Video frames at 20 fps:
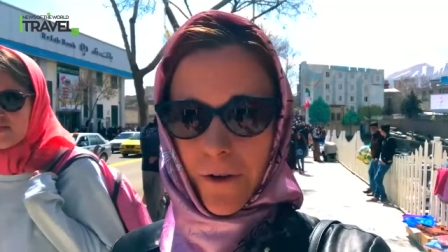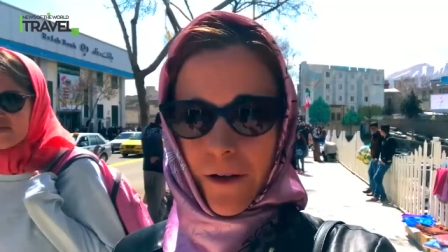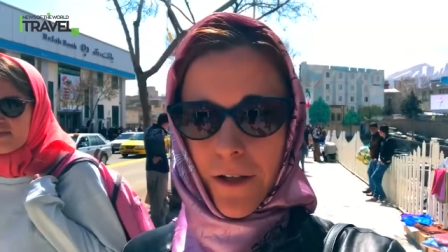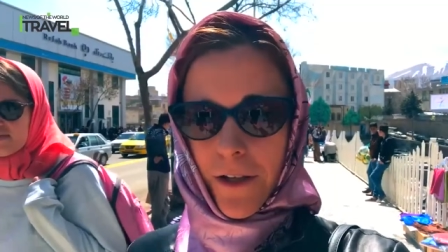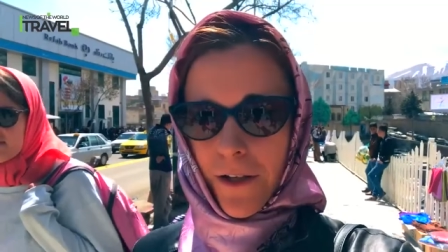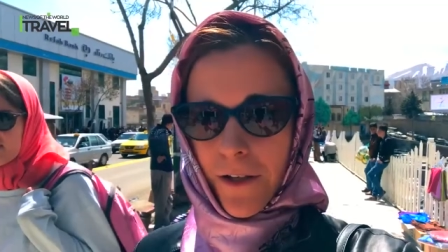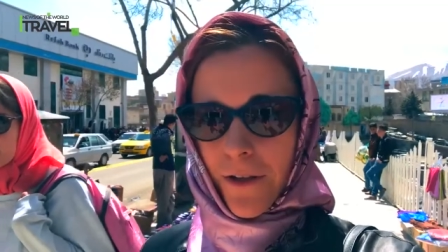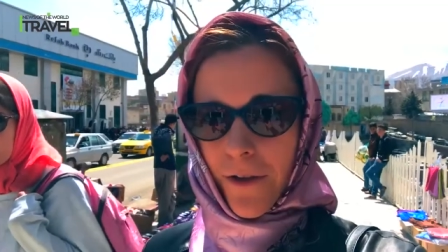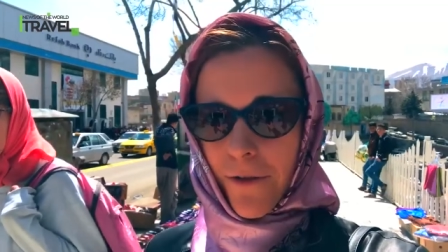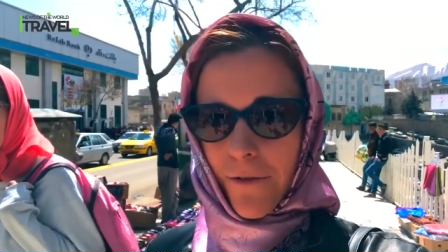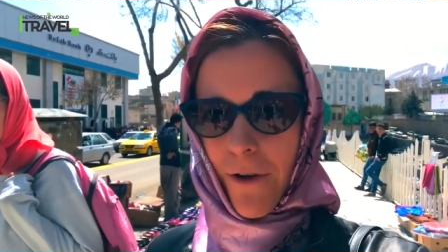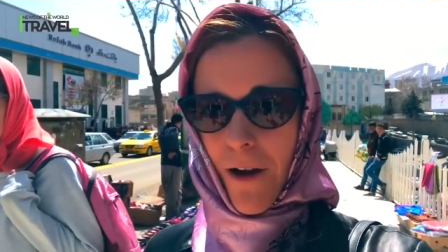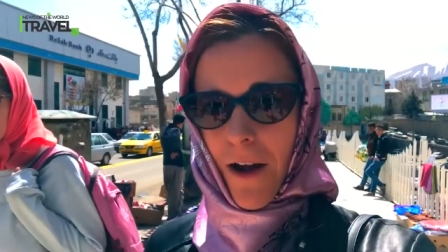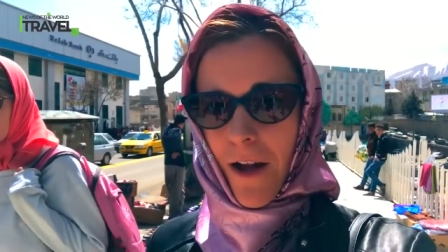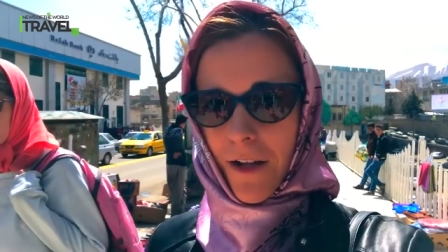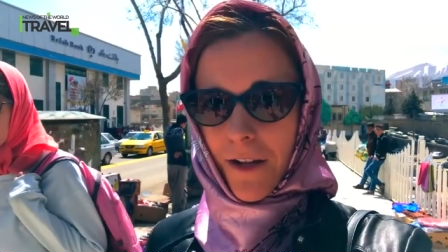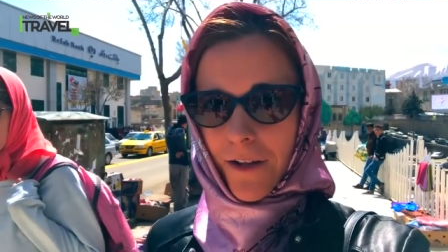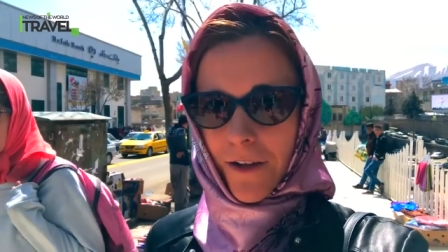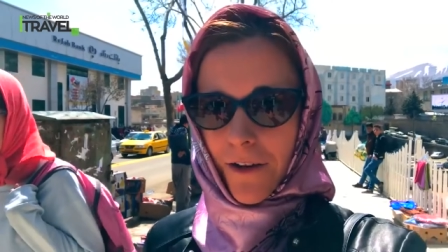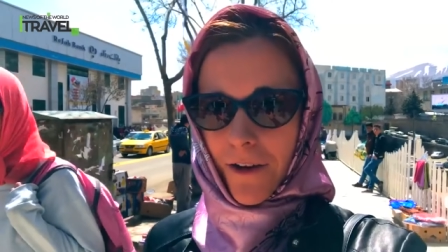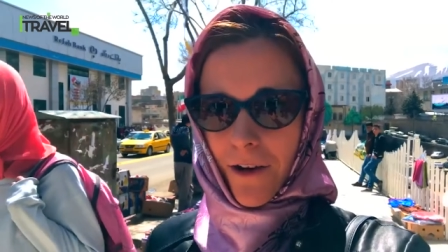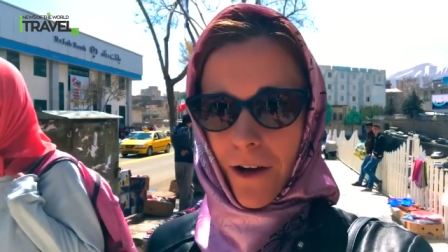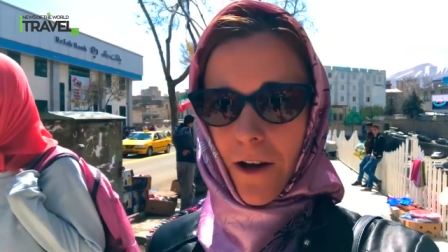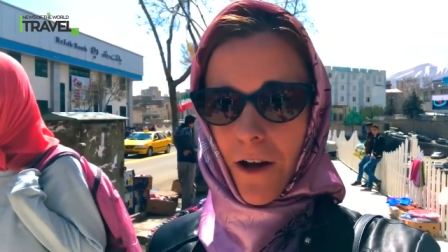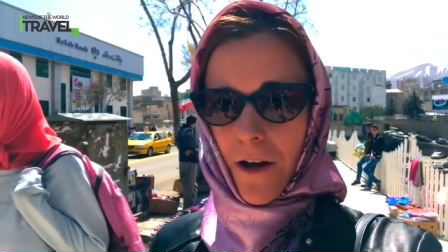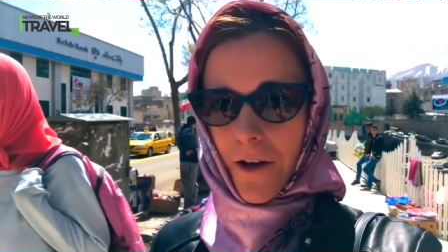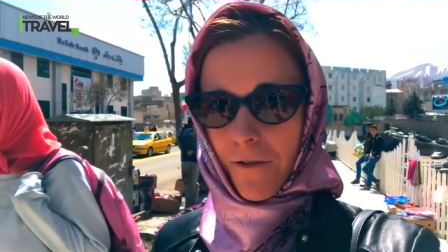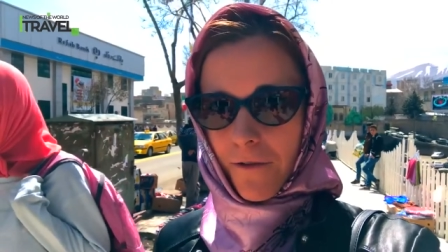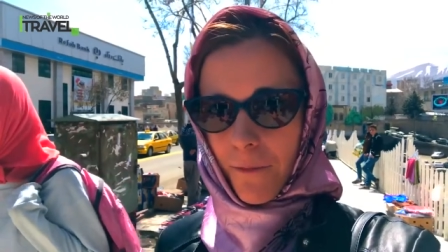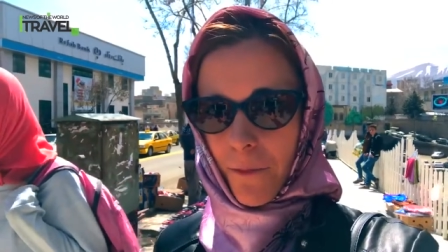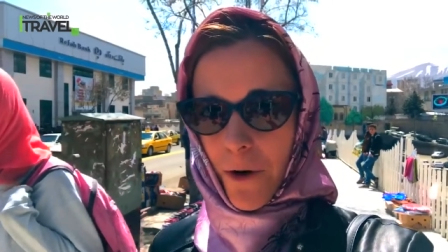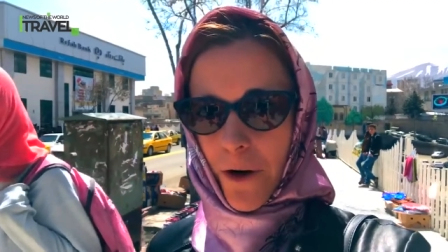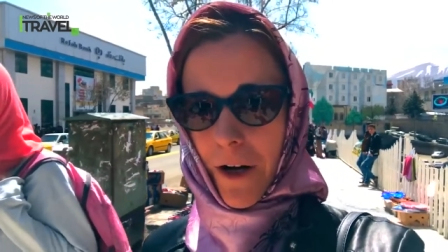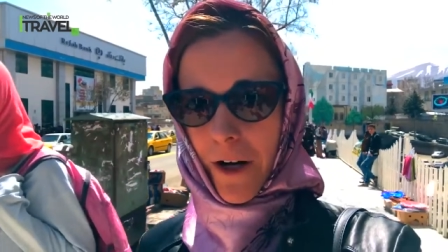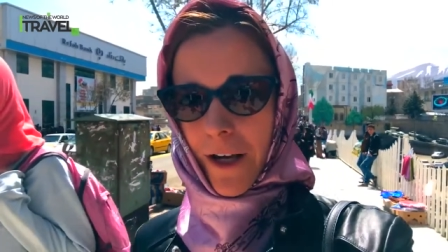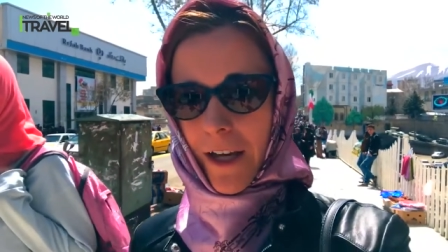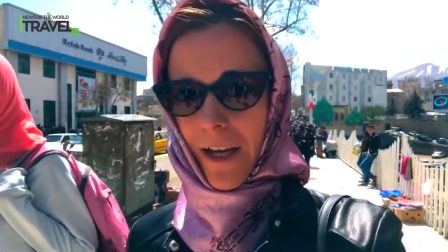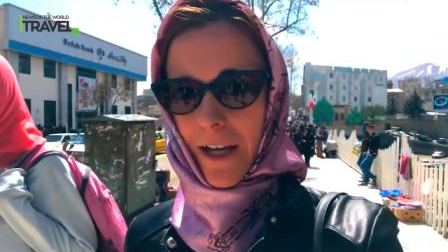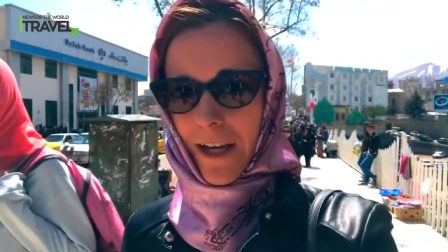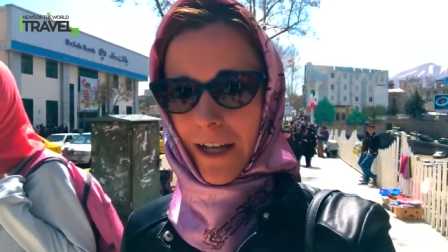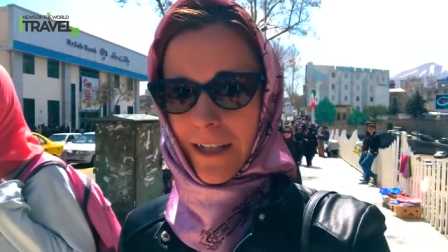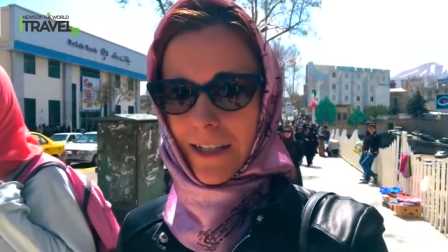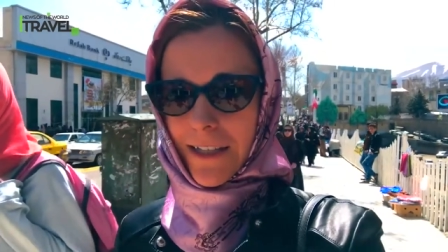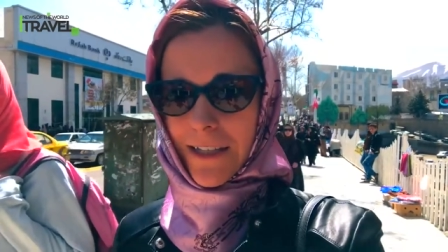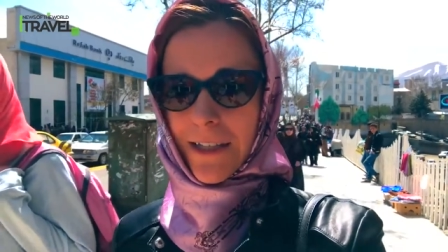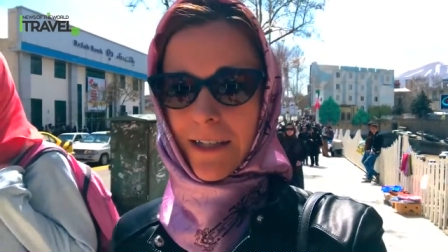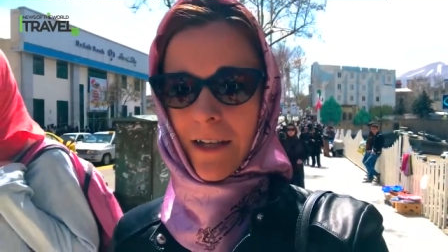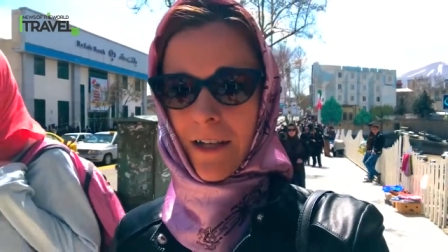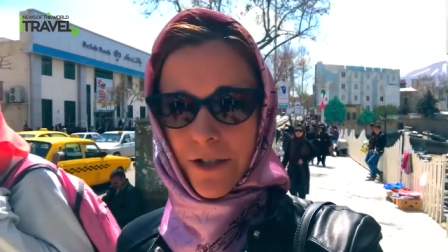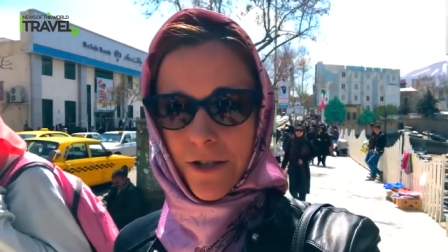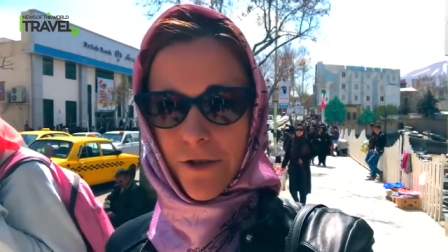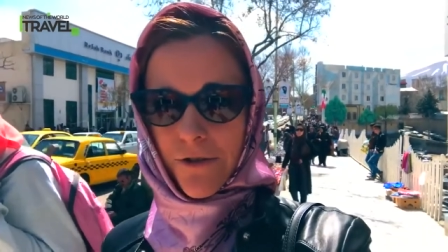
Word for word: different than Tehran. There are a lot of markets,